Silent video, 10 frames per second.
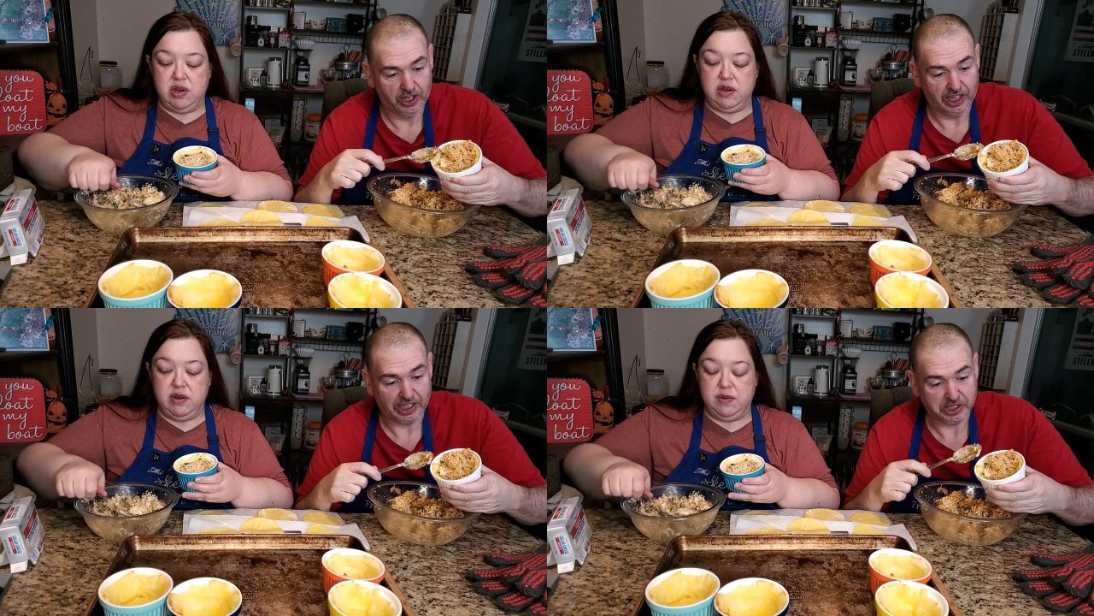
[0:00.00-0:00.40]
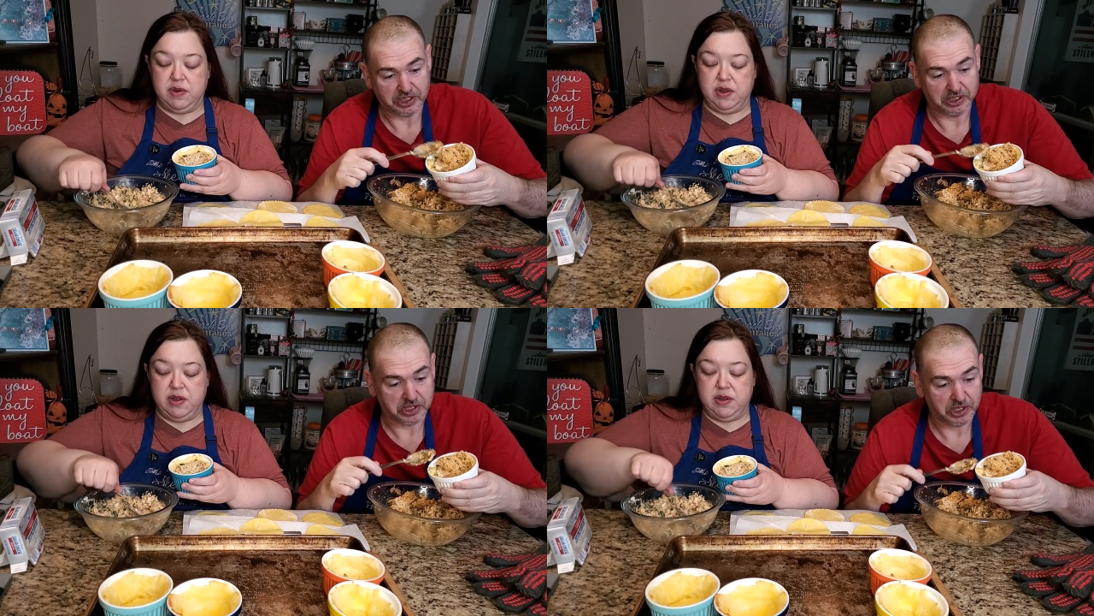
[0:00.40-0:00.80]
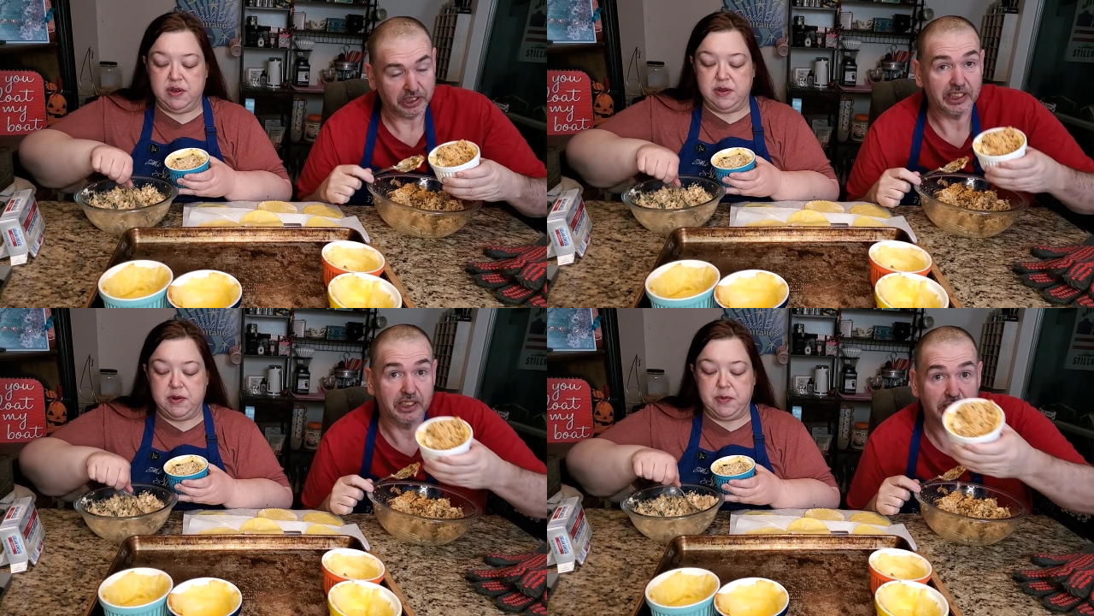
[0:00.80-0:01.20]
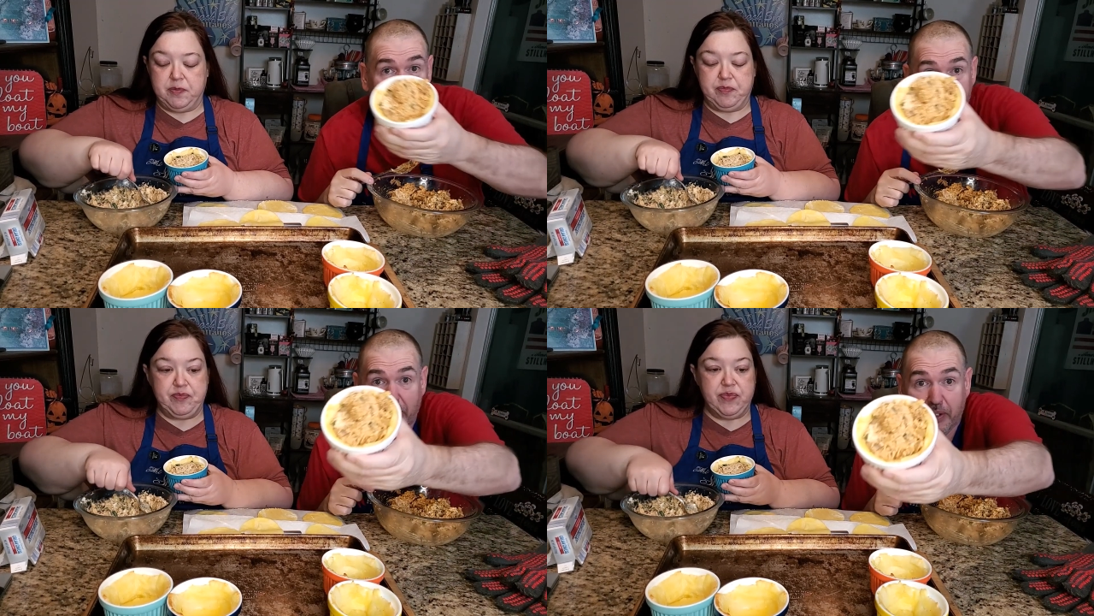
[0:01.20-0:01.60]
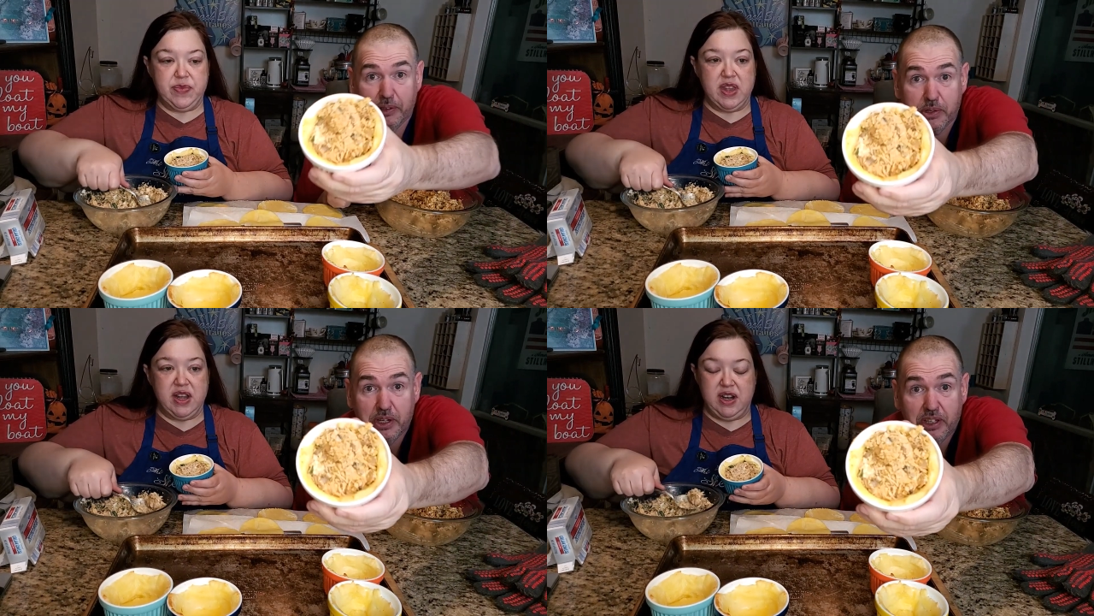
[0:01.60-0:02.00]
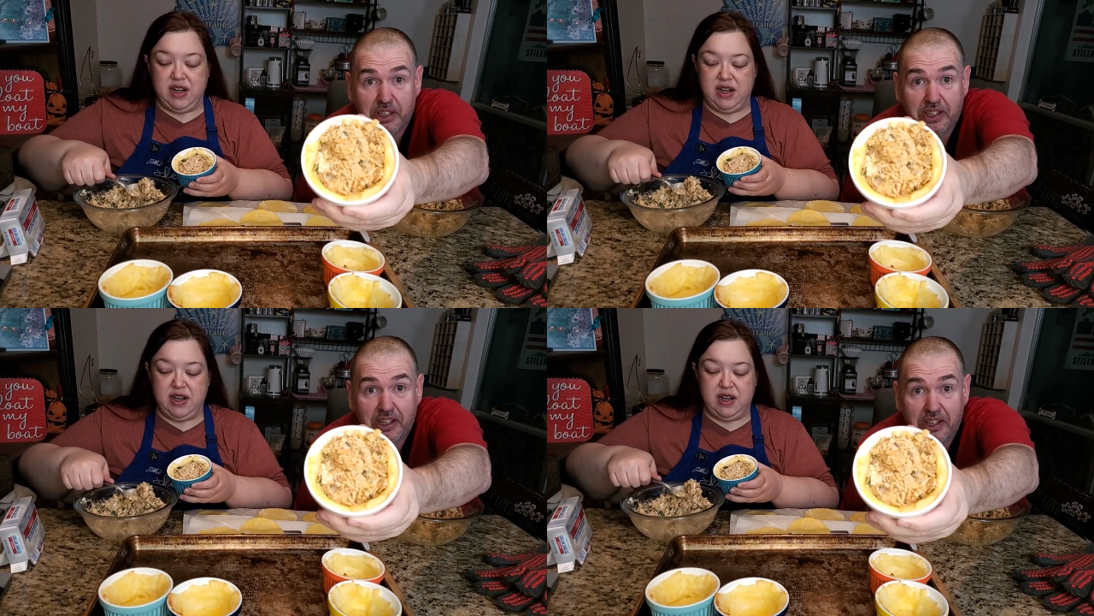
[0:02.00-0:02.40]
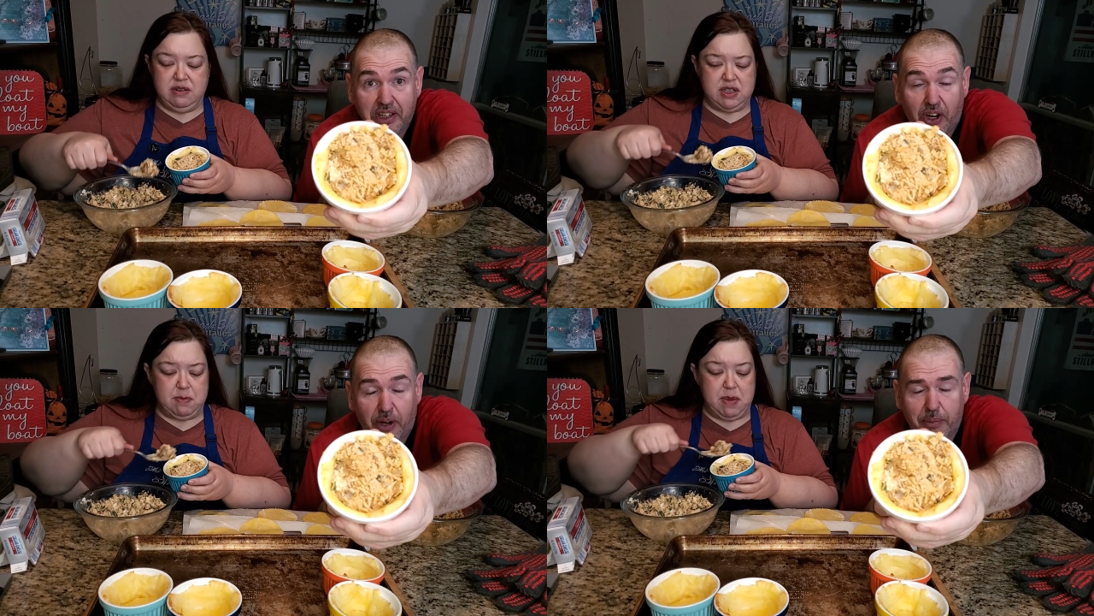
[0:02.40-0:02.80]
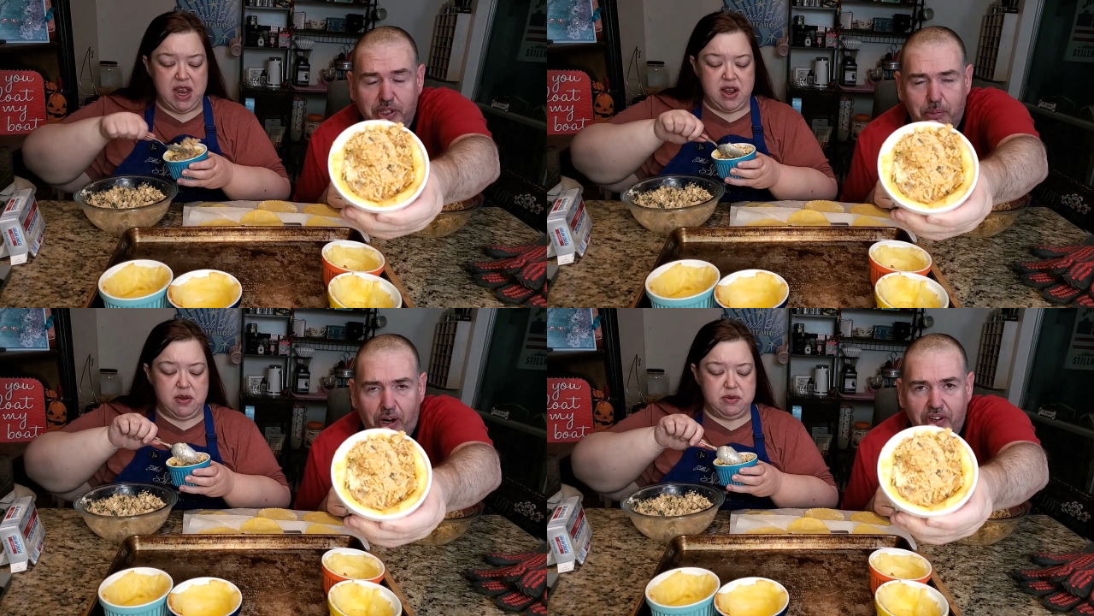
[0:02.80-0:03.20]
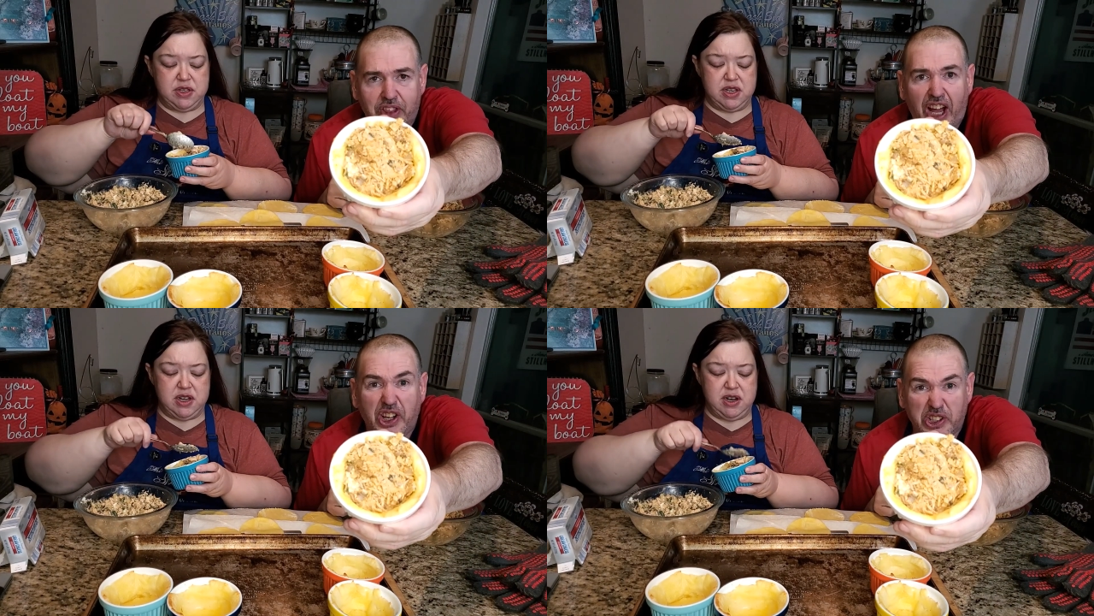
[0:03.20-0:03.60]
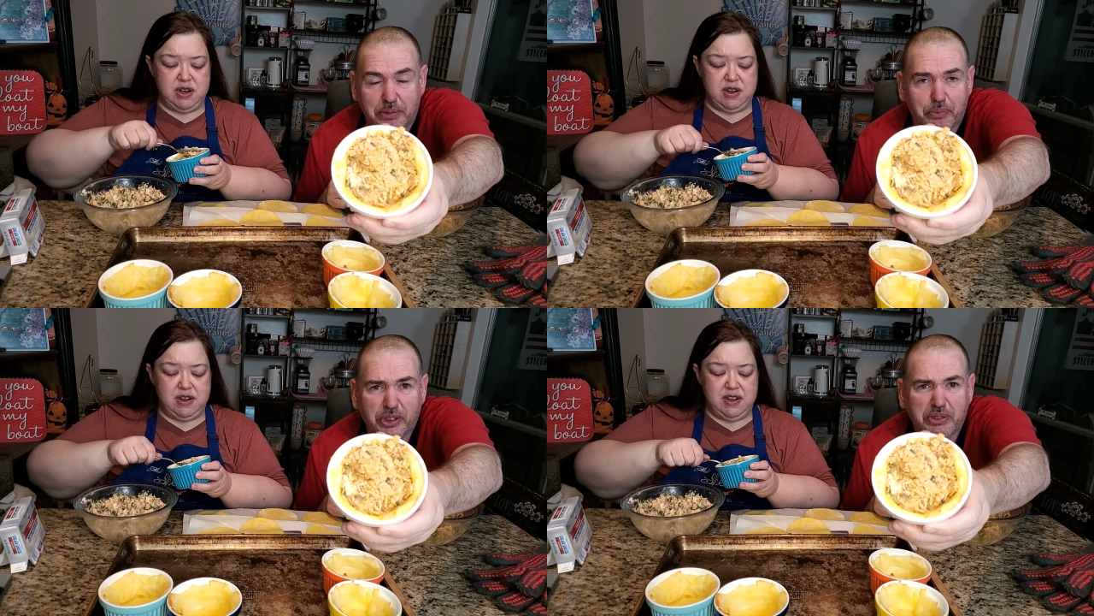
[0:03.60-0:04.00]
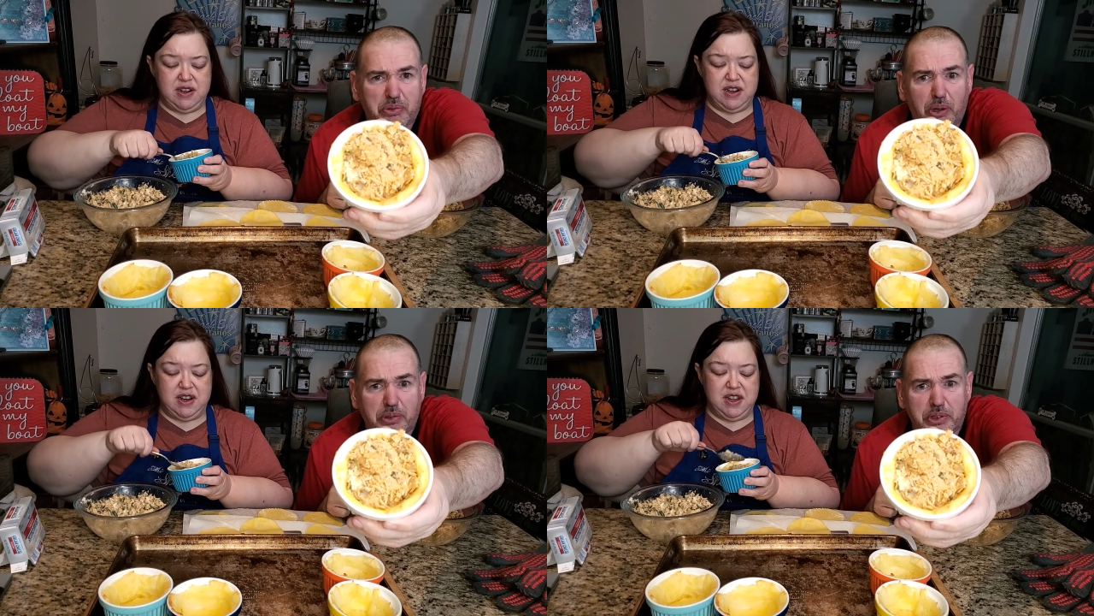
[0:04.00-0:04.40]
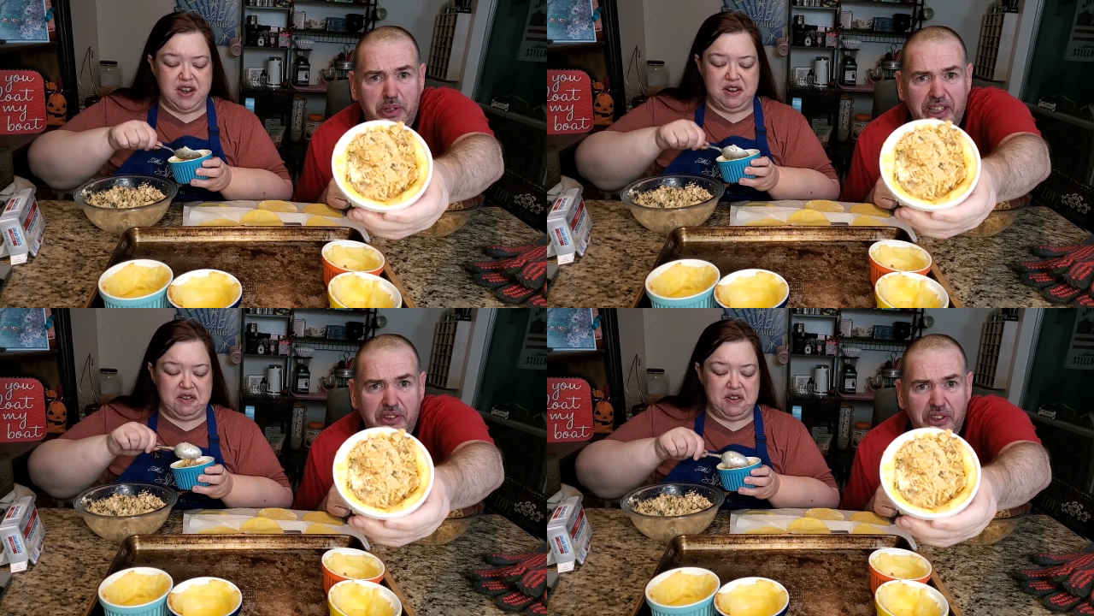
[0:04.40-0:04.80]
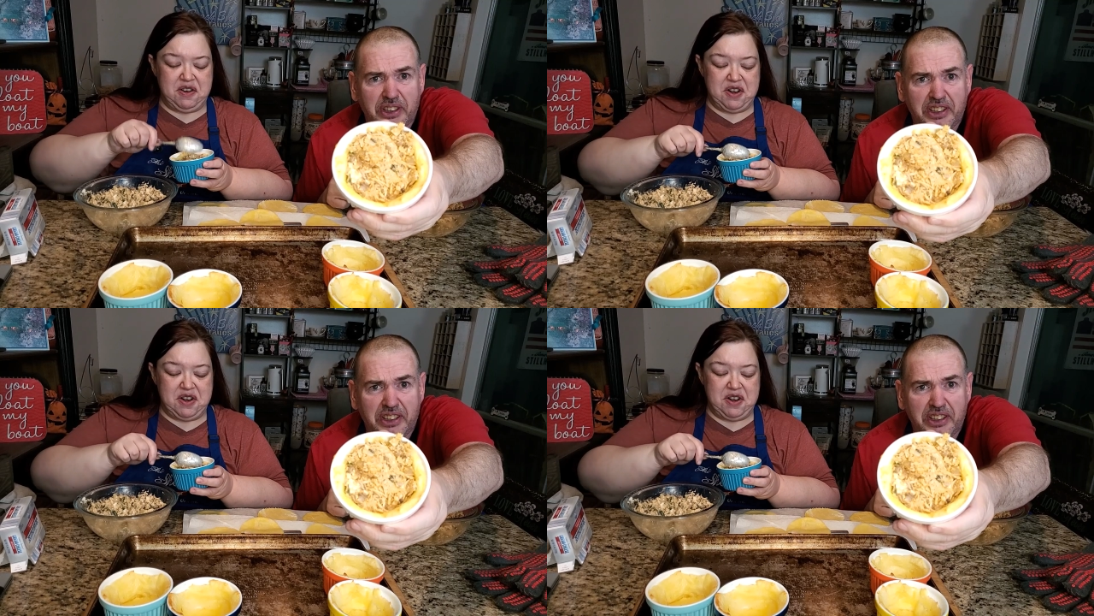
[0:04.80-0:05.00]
Speaker 1: I see the chunky tomatoes. I'm sorry, the onion. What's wrong with you, Heath?